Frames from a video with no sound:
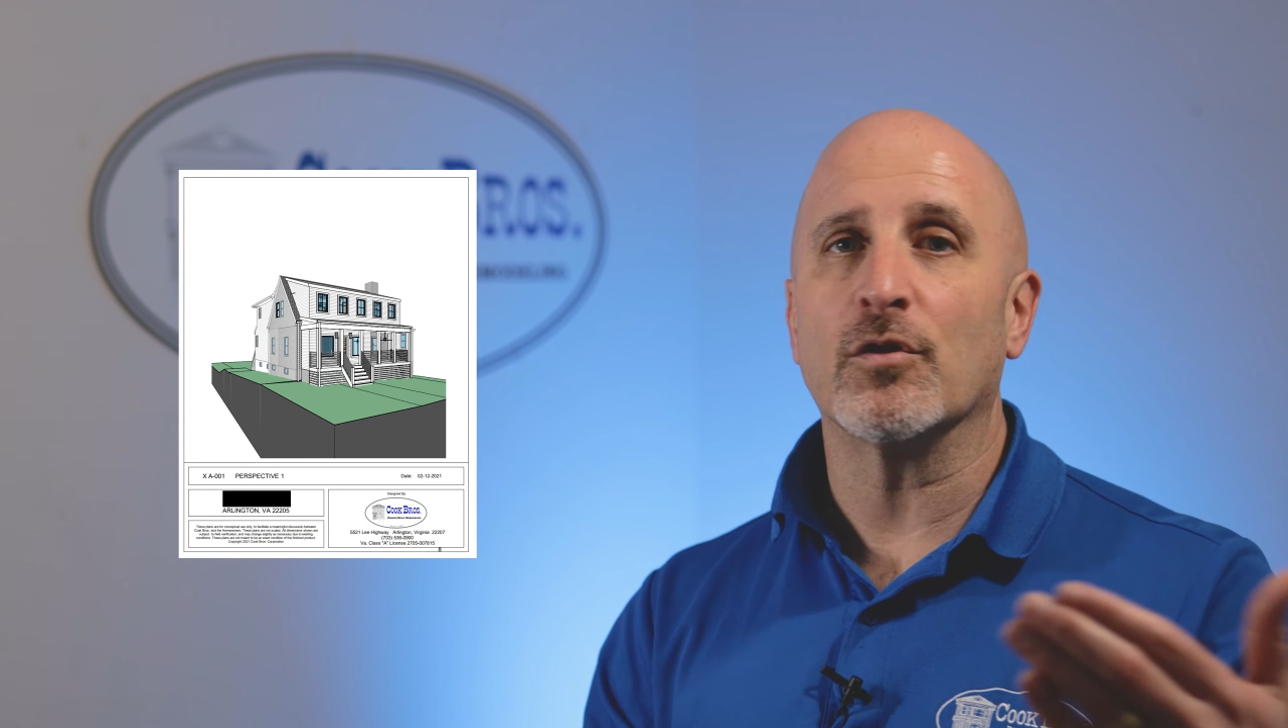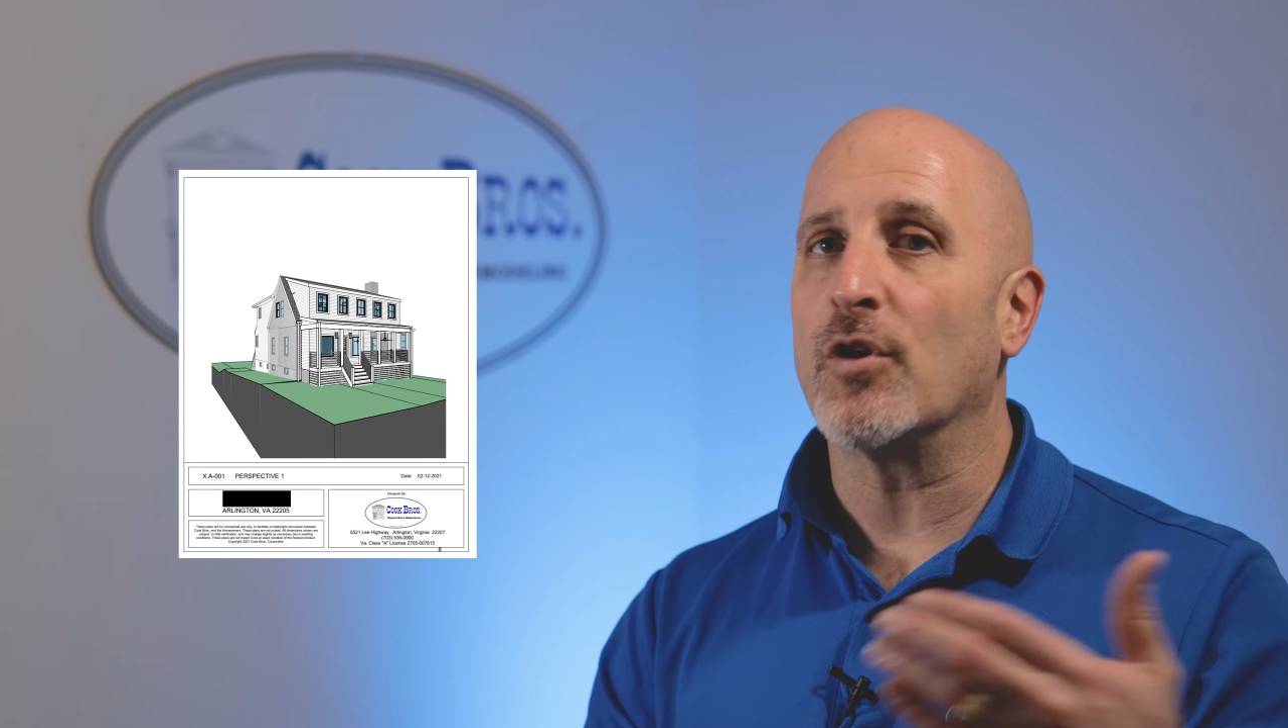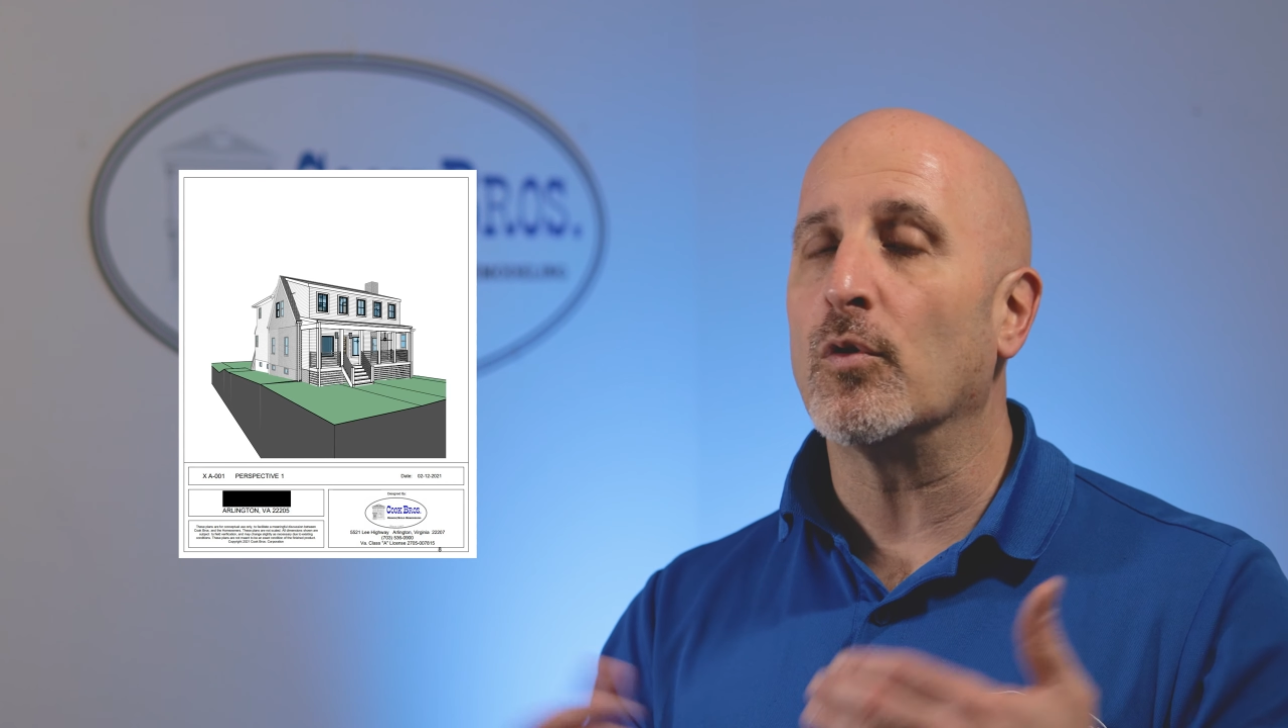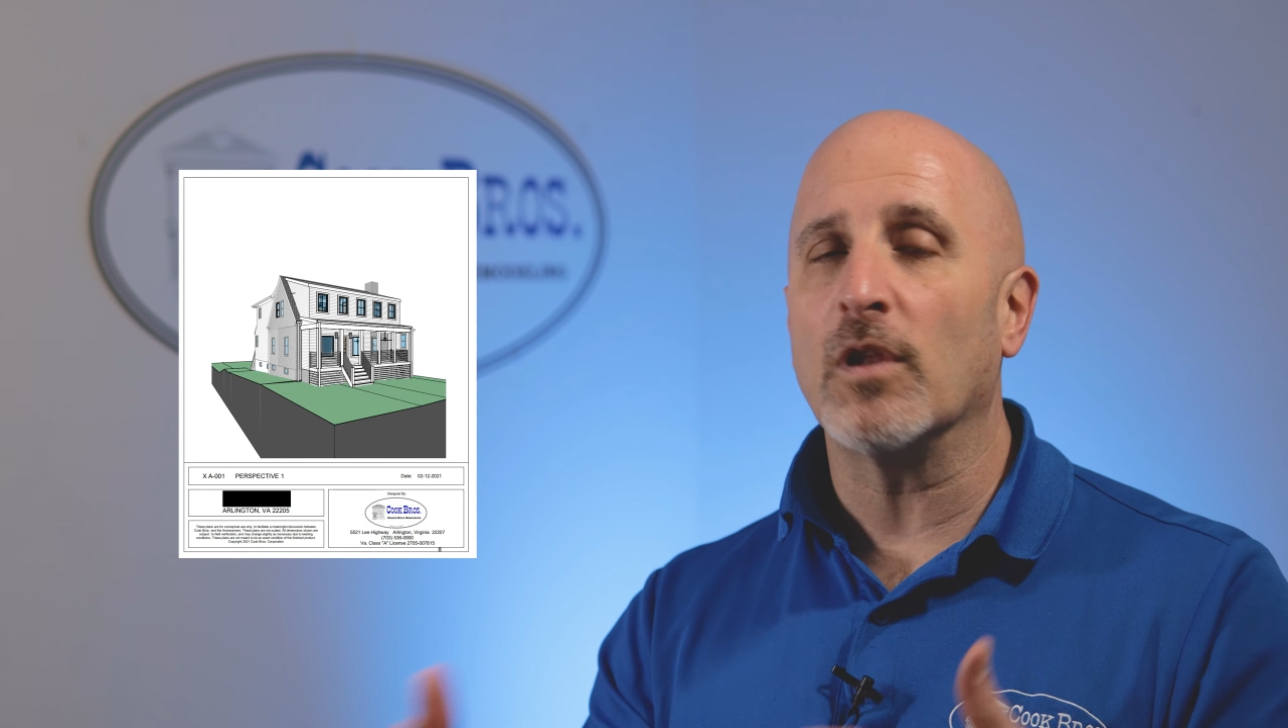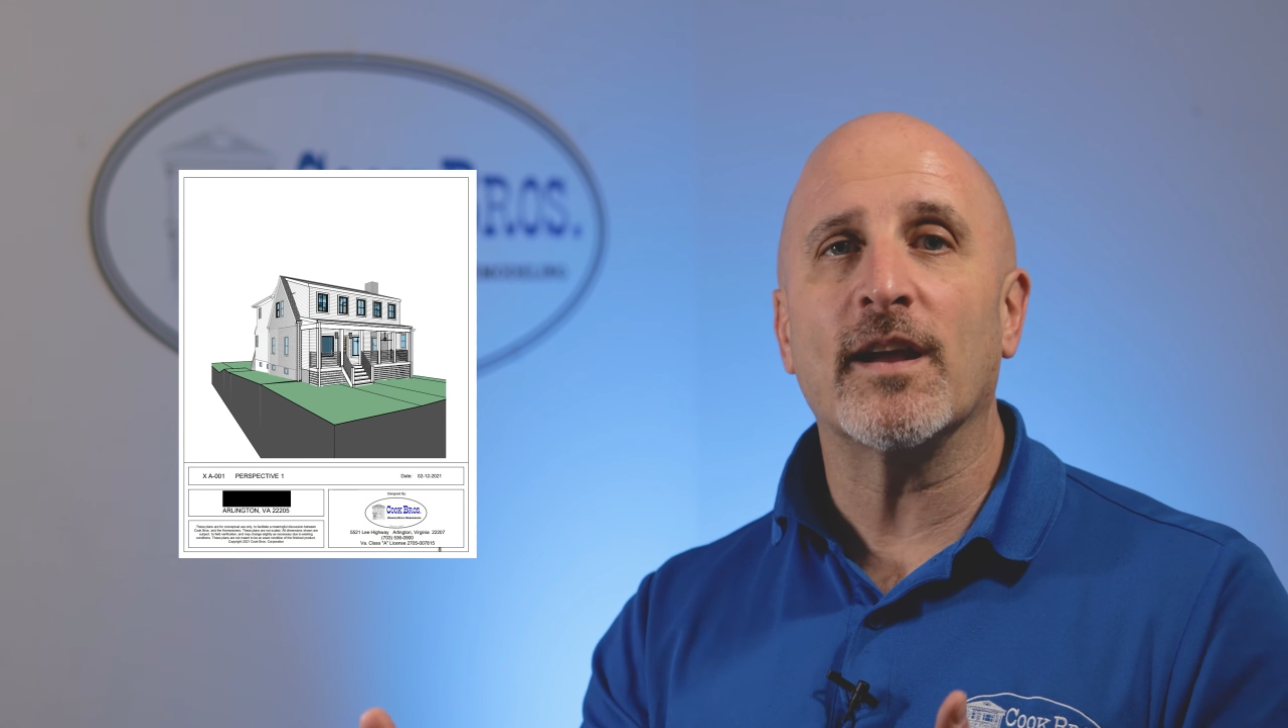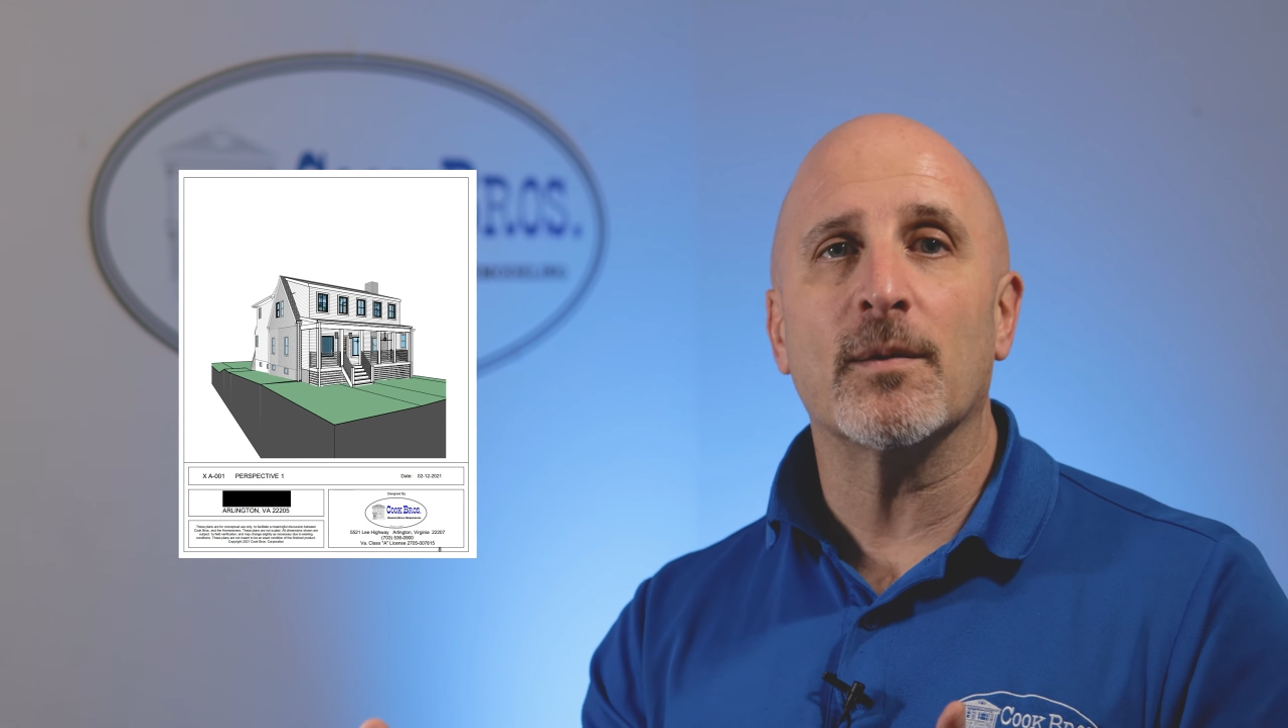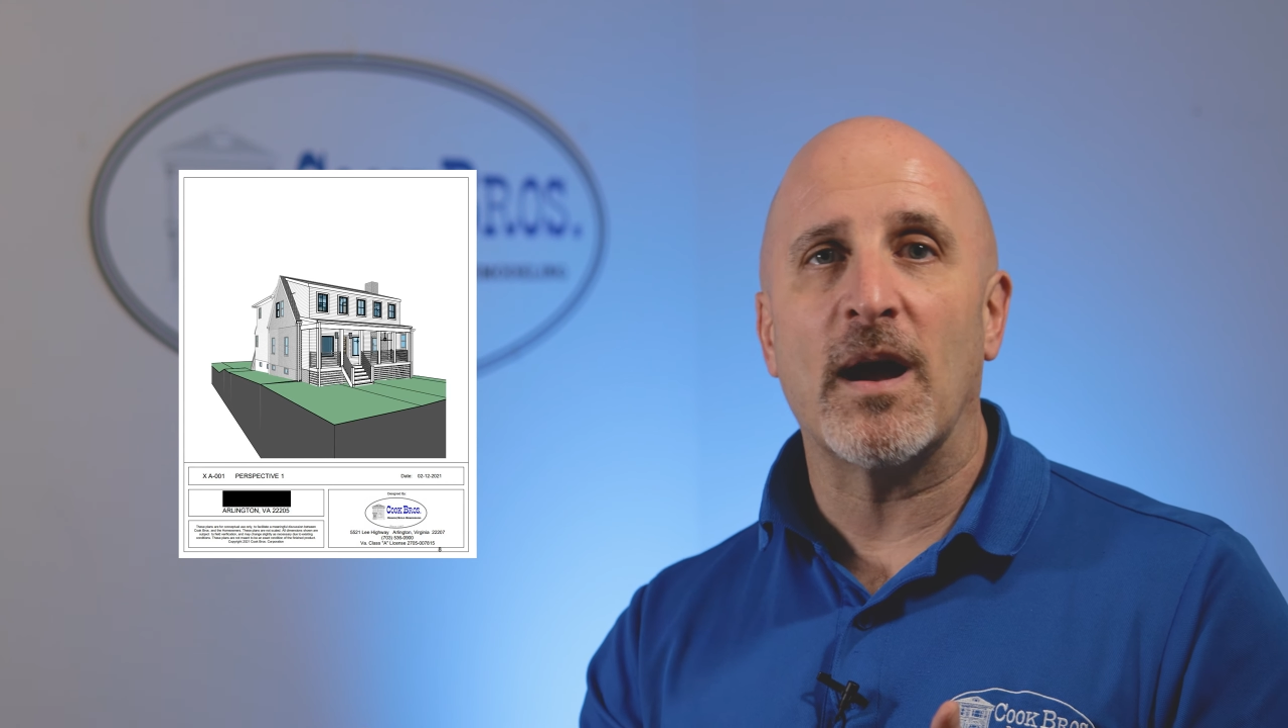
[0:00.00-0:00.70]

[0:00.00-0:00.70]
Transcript: or don't like